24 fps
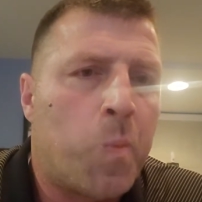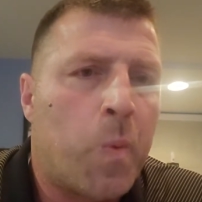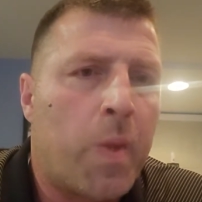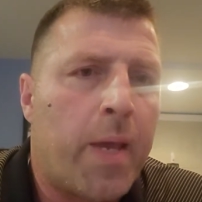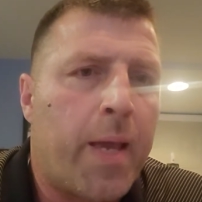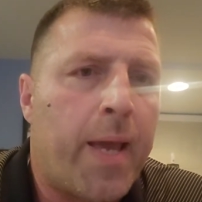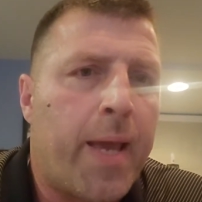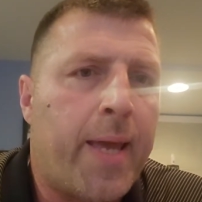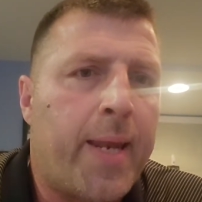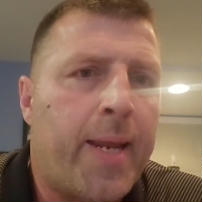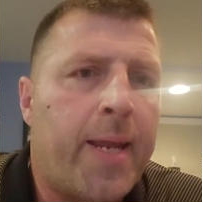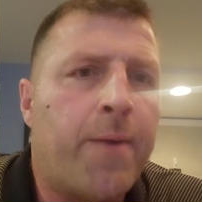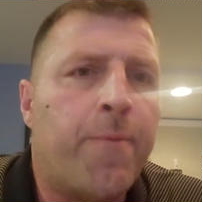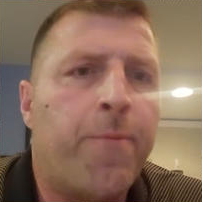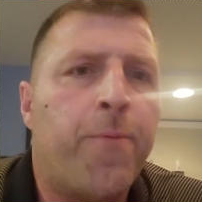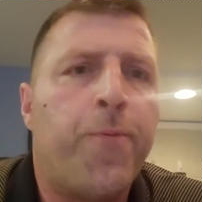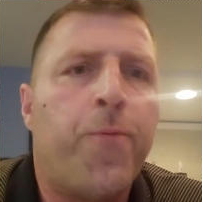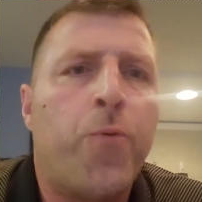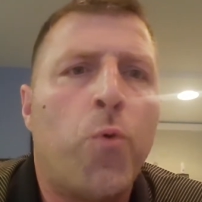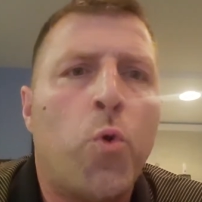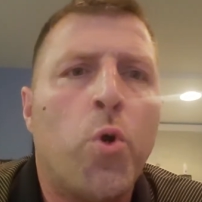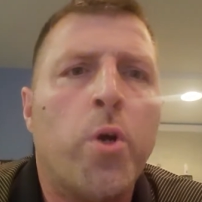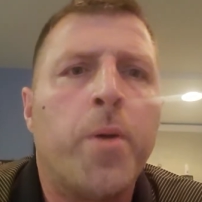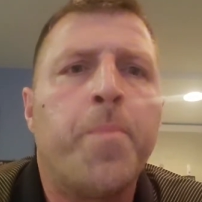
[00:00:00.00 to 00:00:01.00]
and
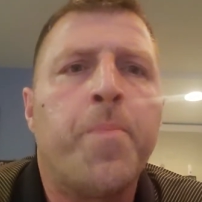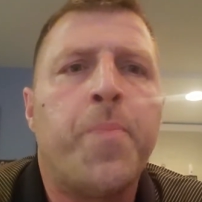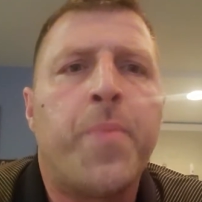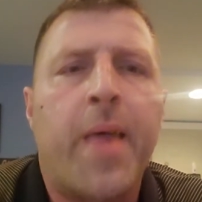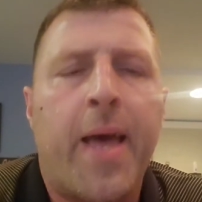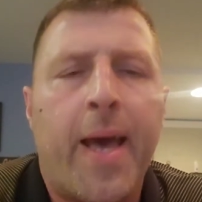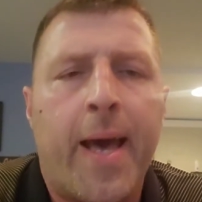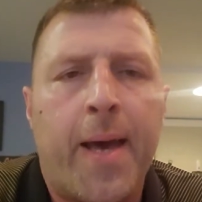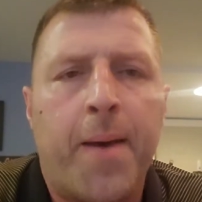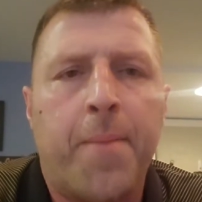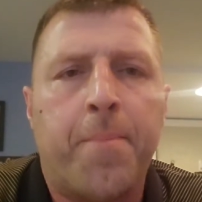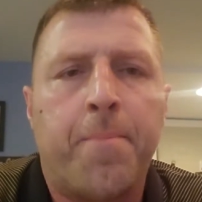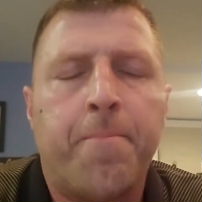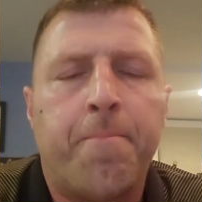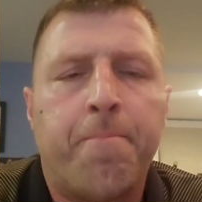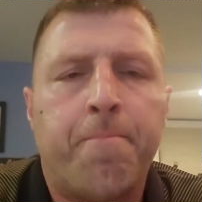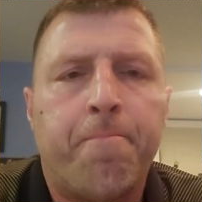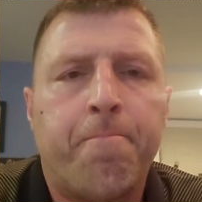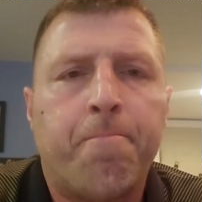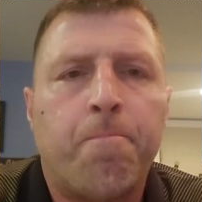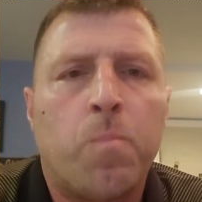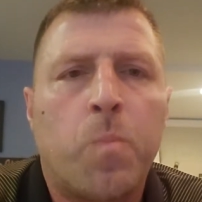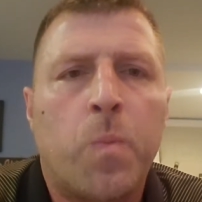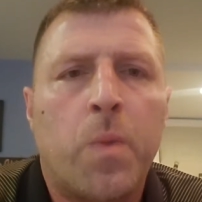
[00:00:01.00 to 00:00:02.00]
informed them
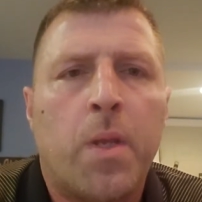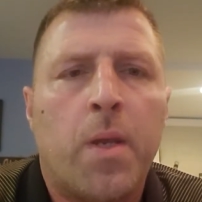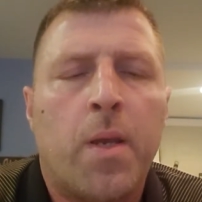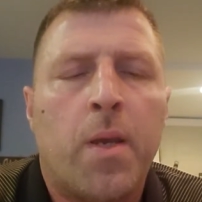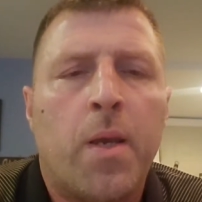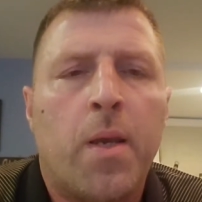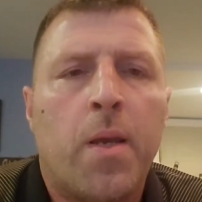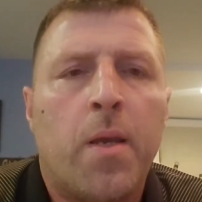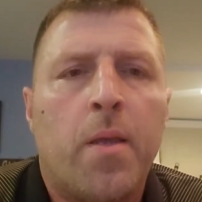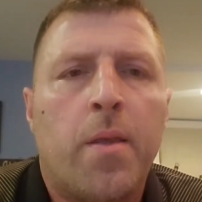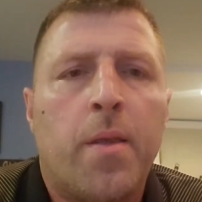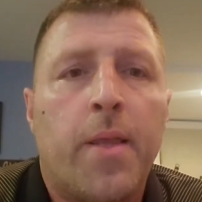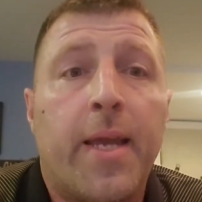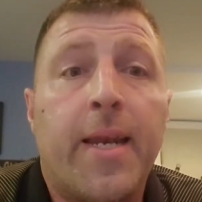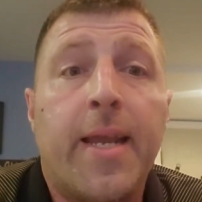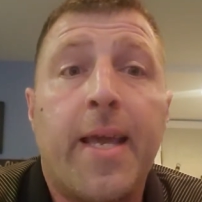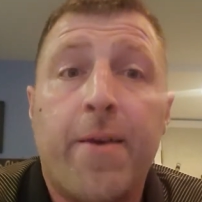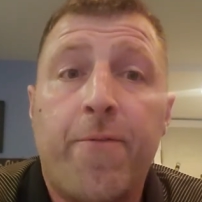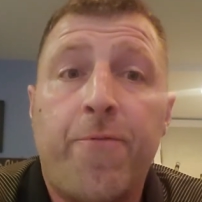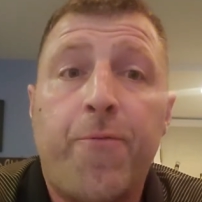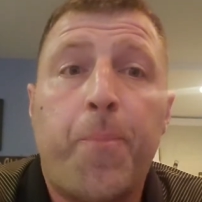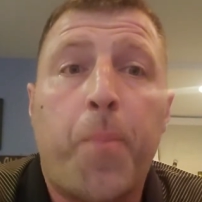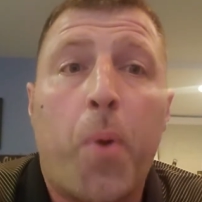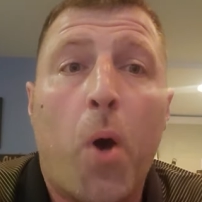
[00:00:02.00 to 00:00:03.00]
that
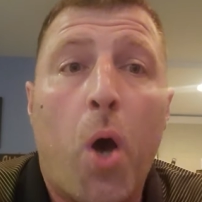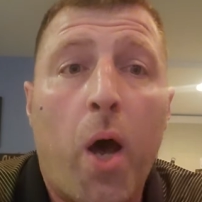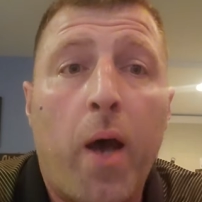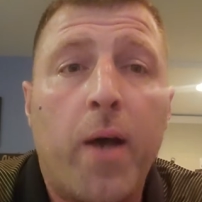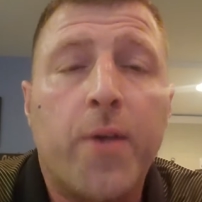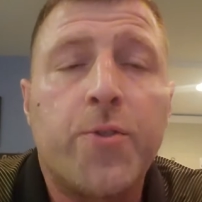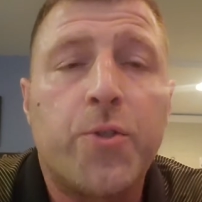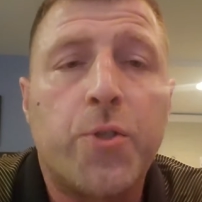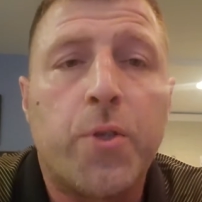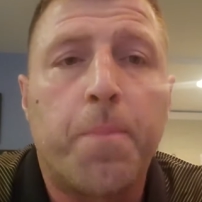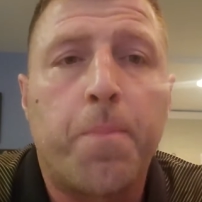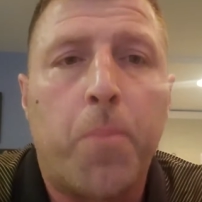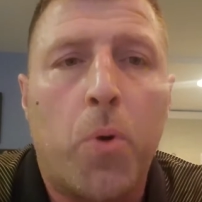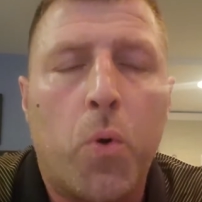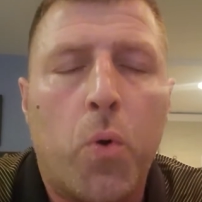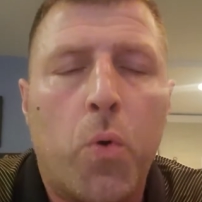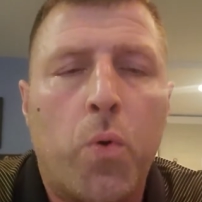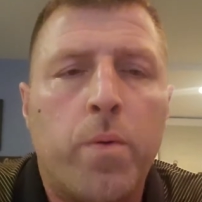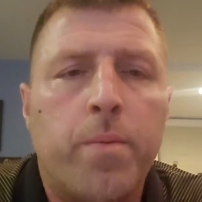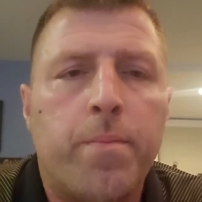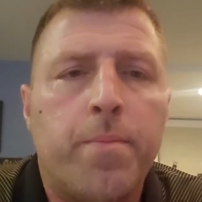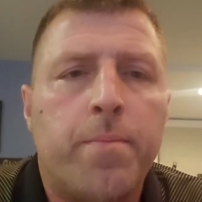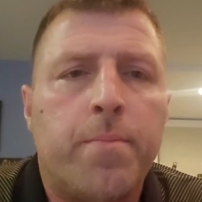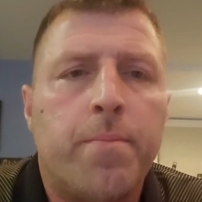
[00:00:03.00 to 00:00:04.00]
if possible,